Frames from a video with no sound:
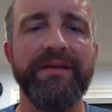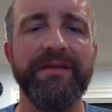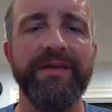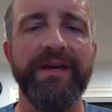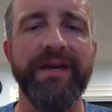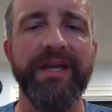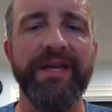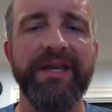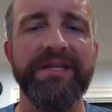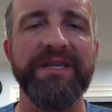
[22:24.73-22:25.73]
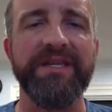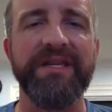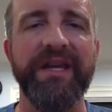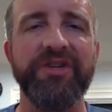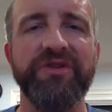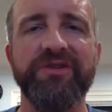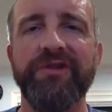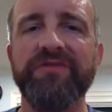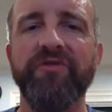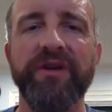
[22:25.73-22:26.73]
8086 can actually
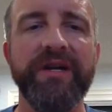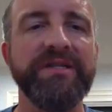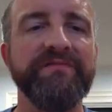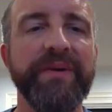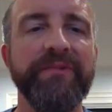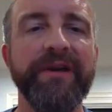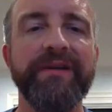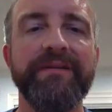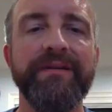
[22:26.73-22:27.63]
address 4 gigs of memory.